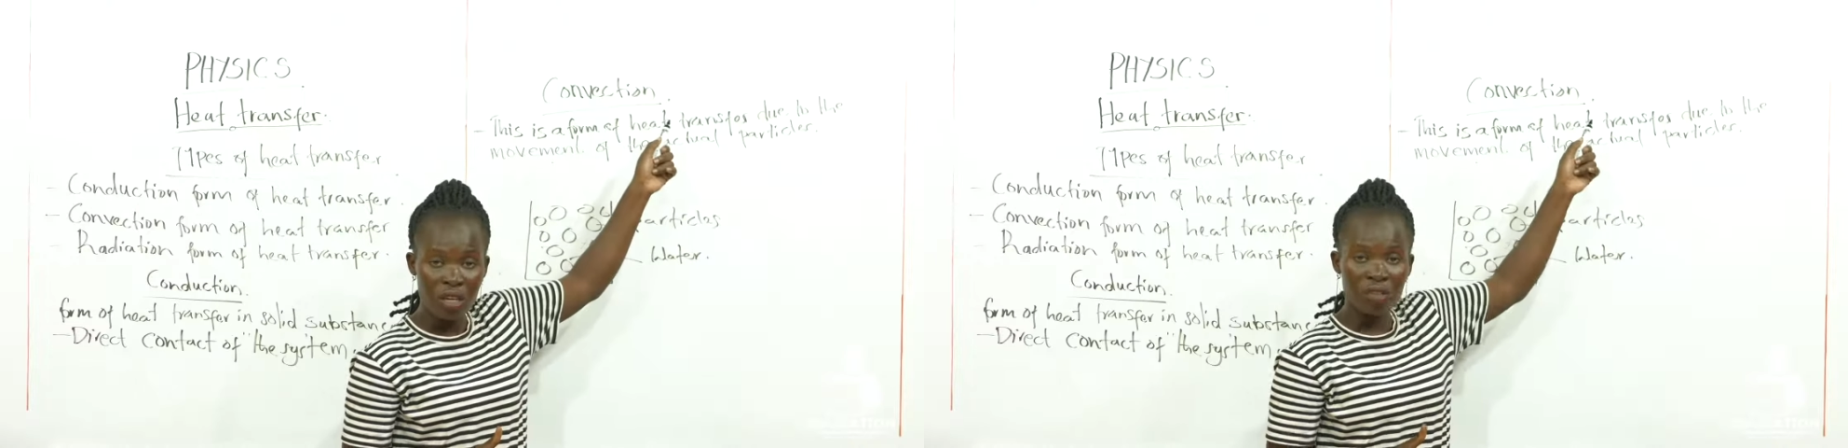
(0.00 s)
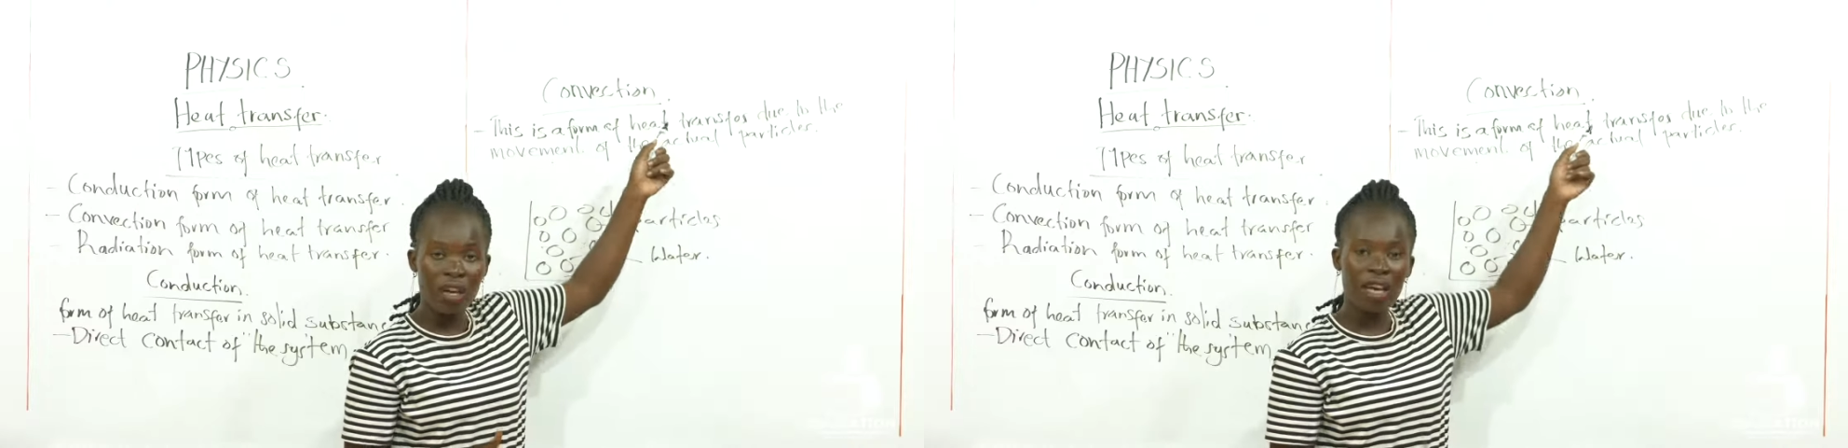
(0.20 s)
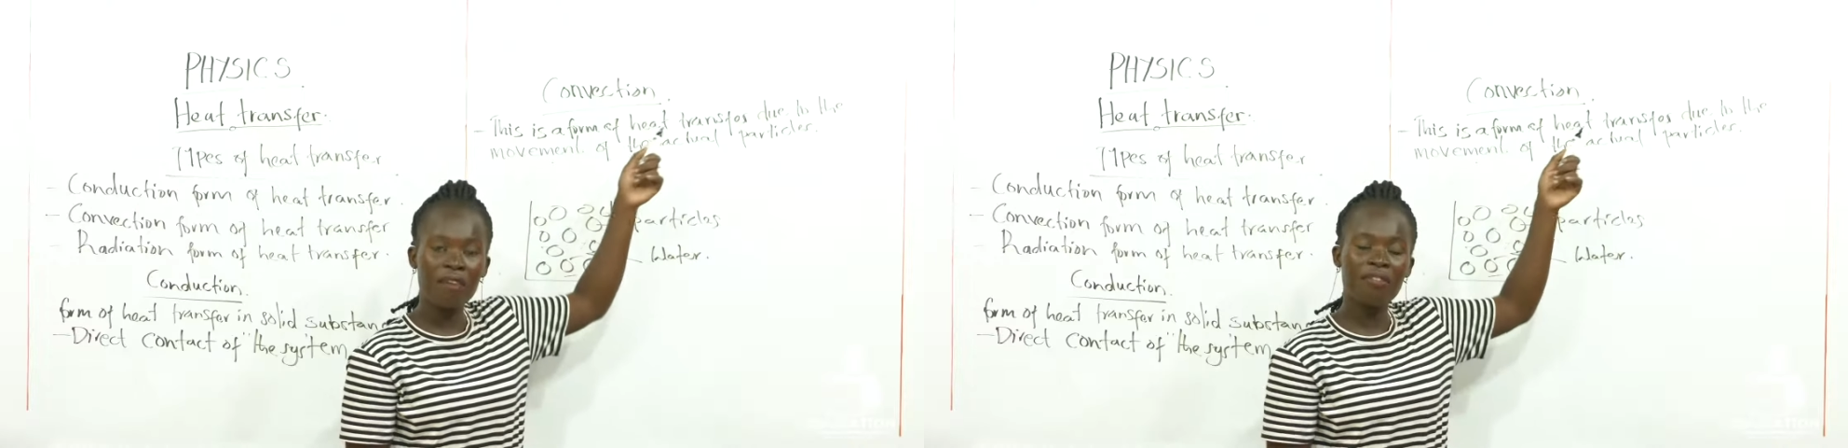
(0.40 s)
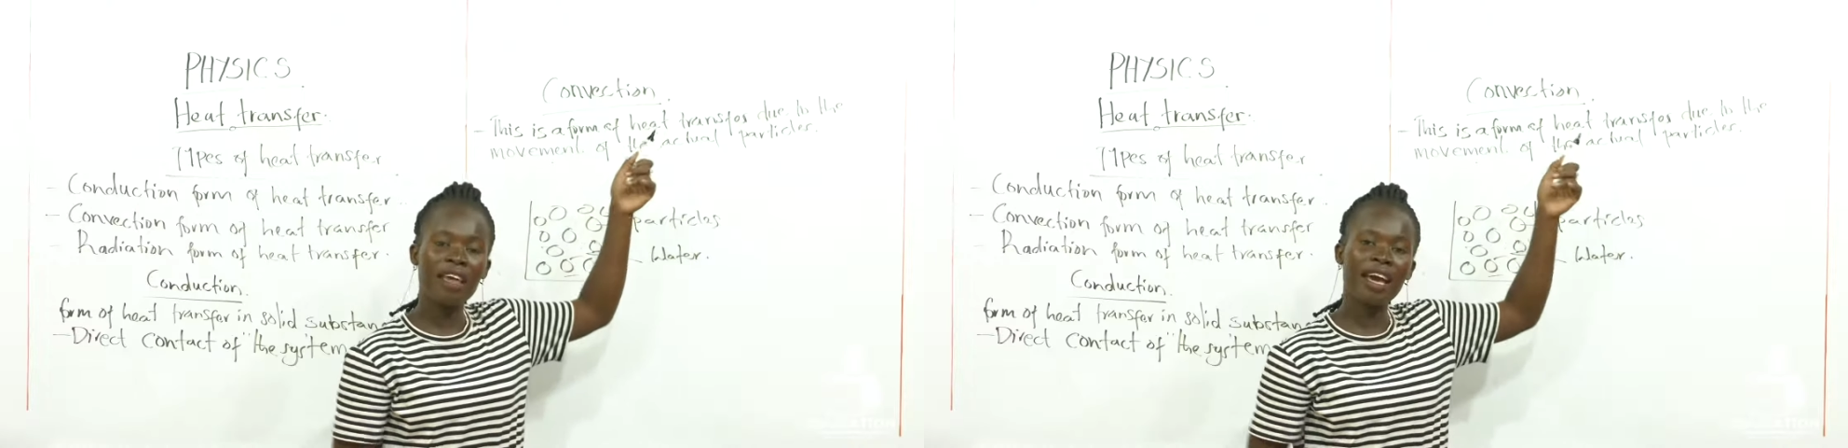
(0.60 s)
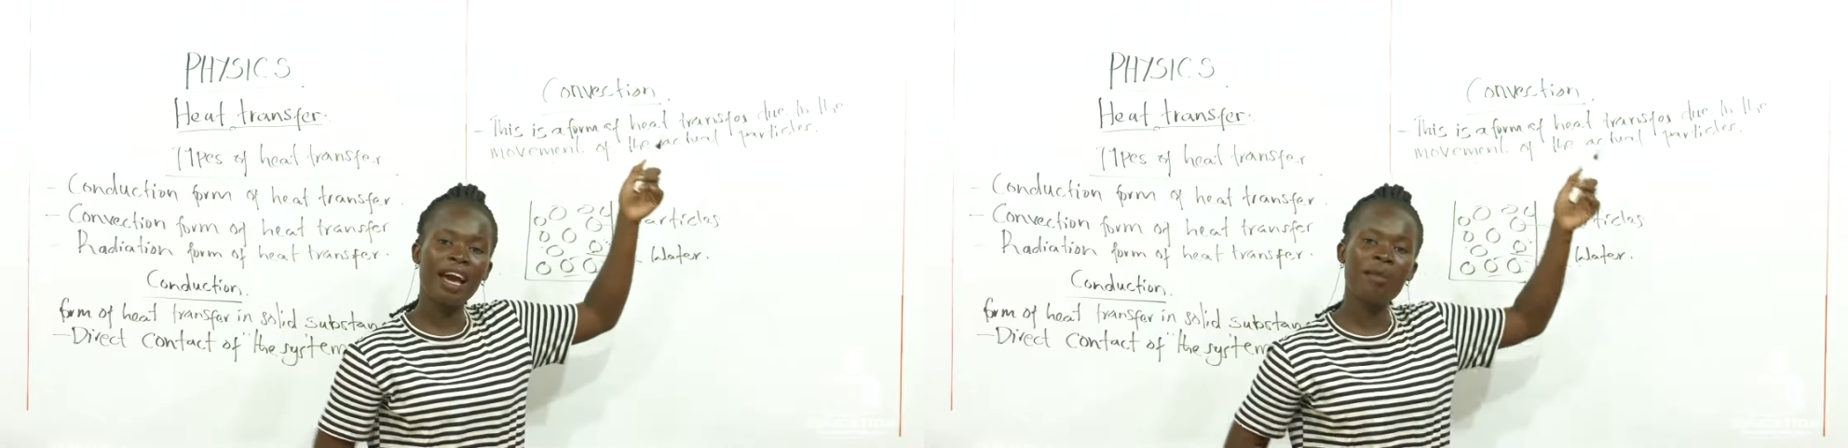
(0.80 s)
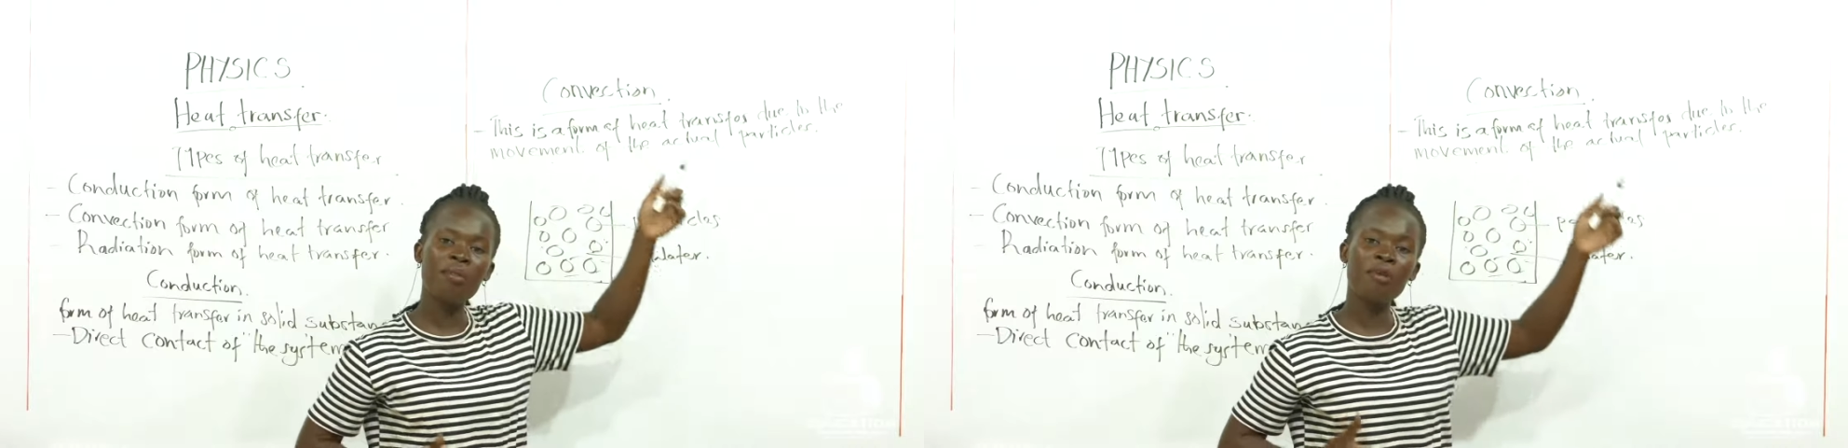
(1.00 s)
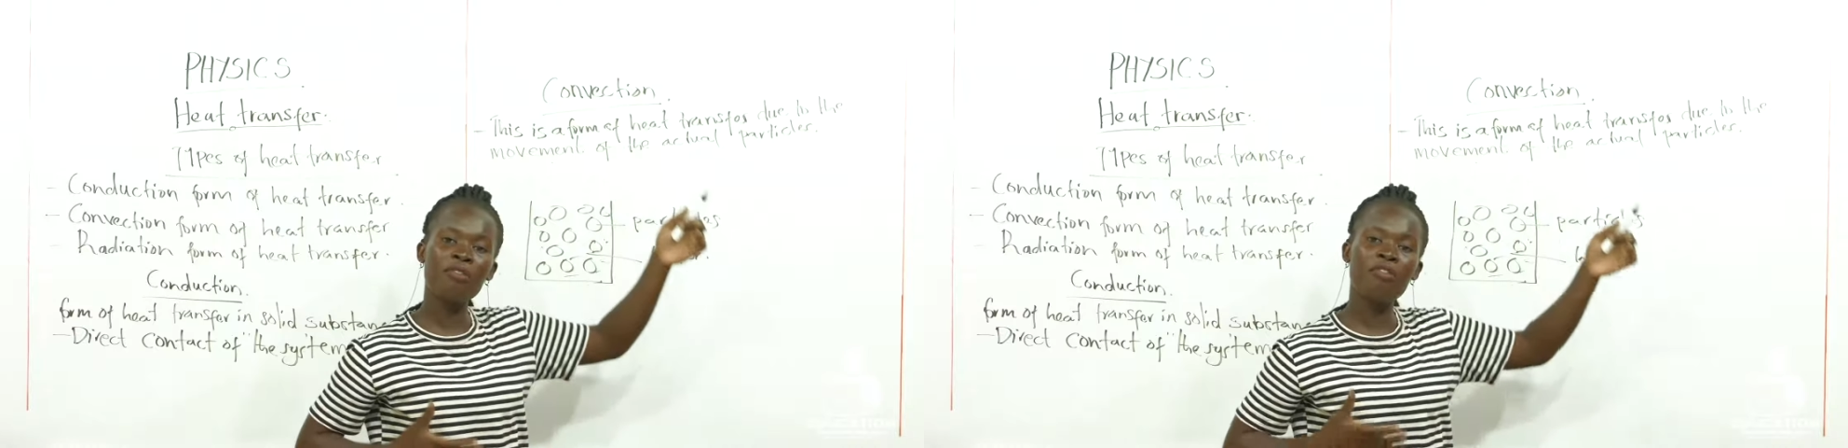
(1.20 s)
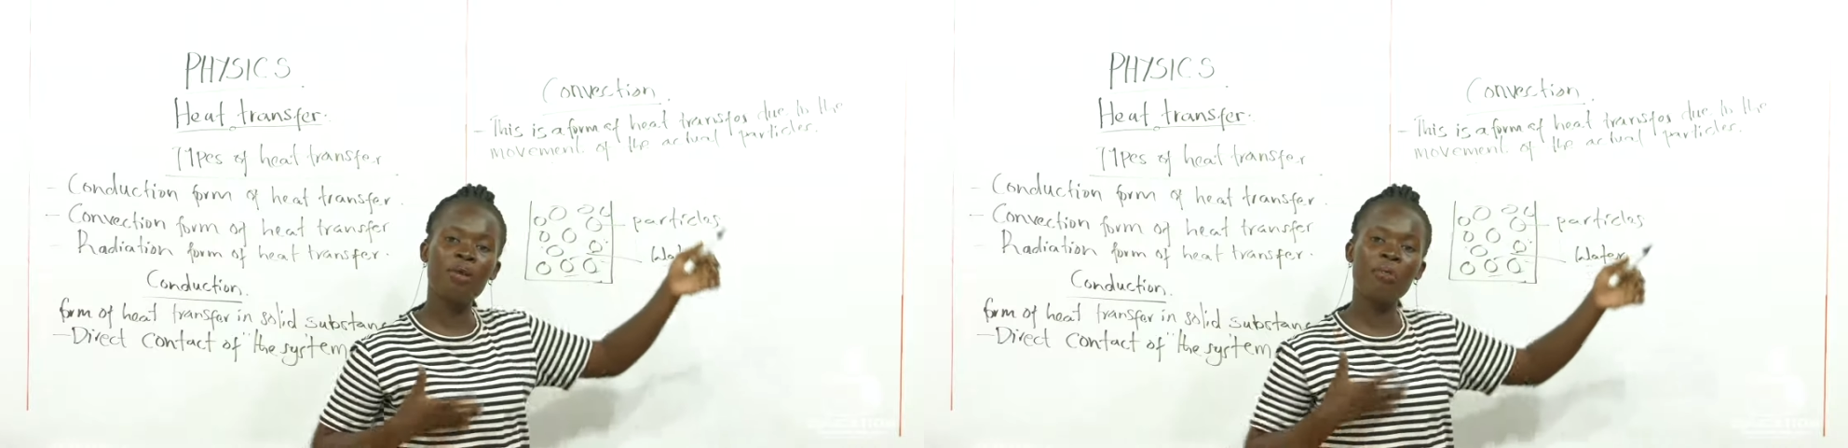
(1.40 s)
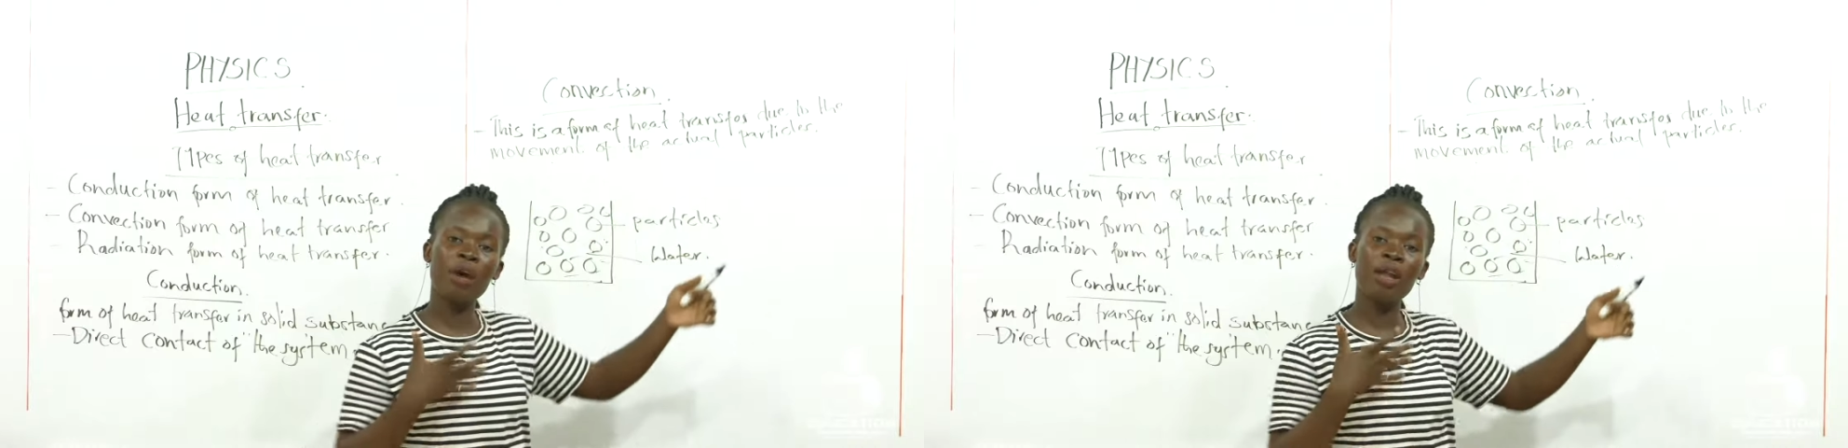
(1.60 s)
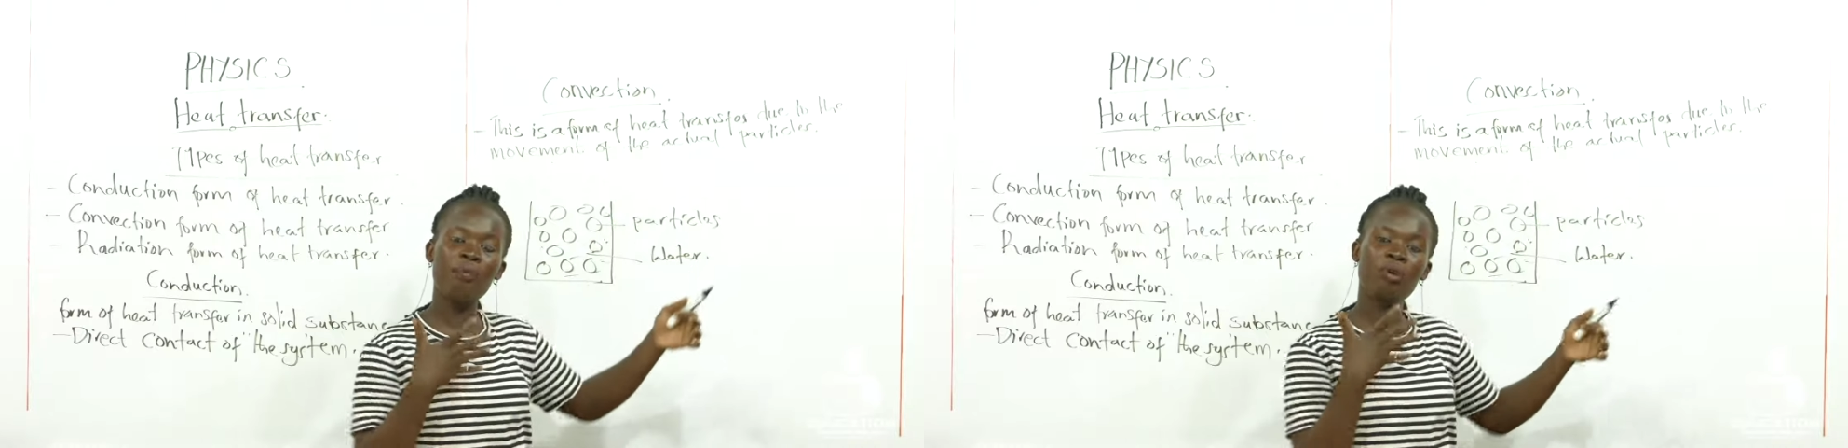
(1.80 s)
So if they can move from
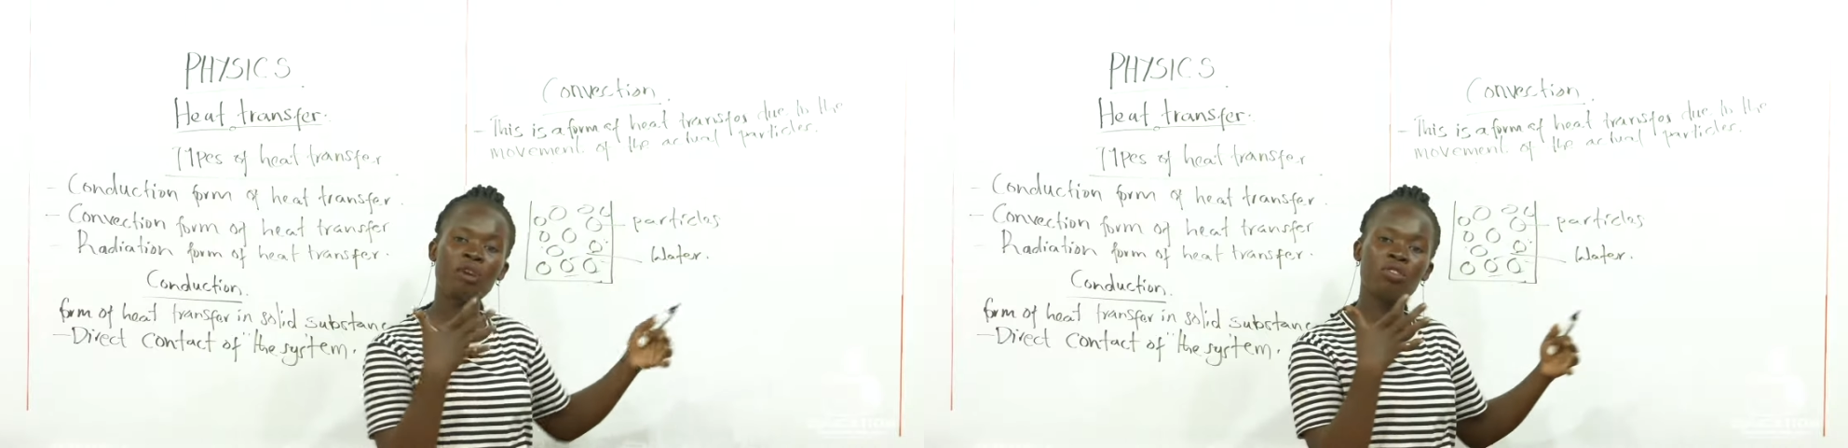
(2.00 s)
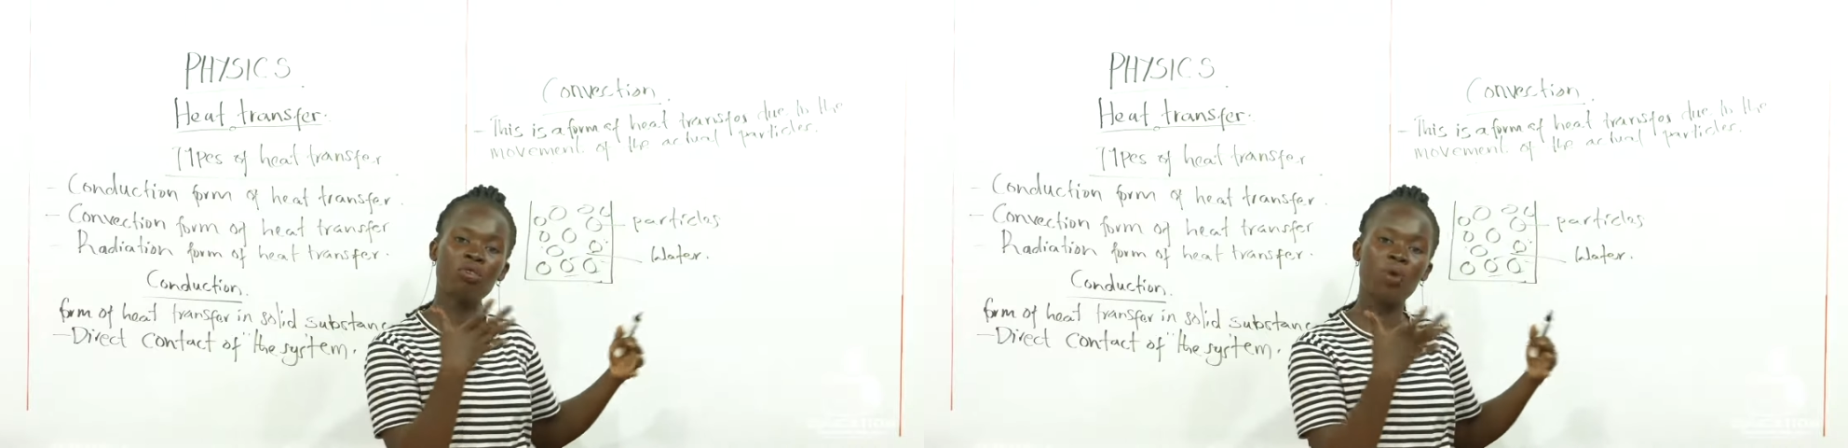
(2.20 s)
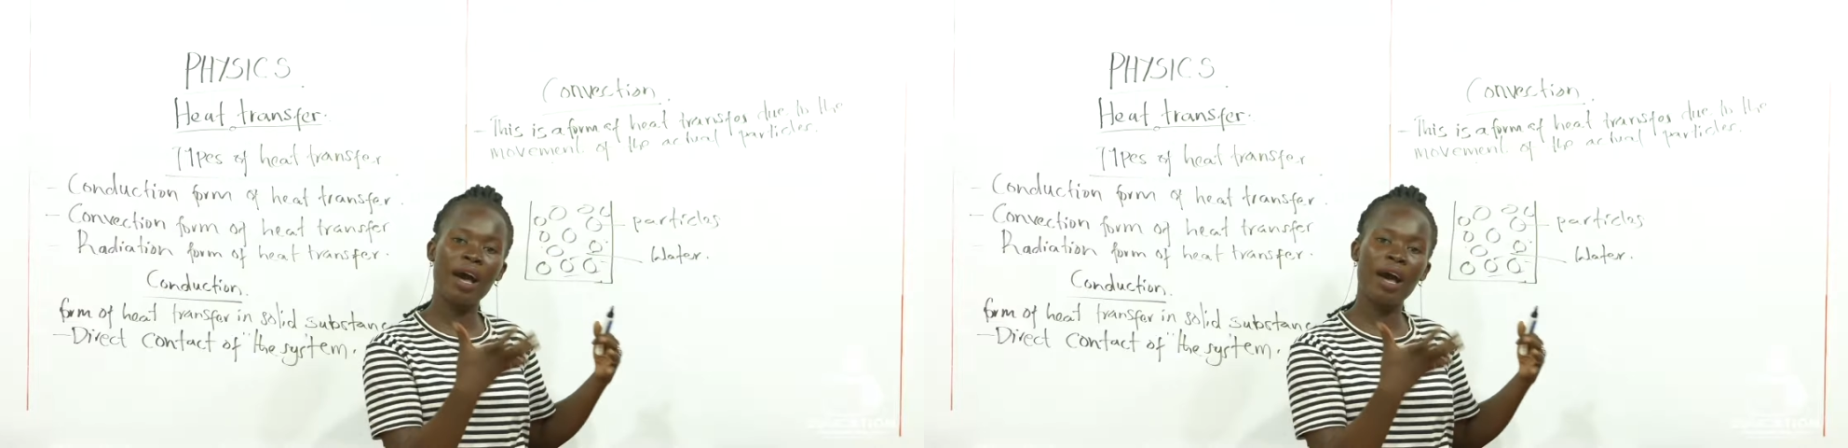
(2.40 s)
one point to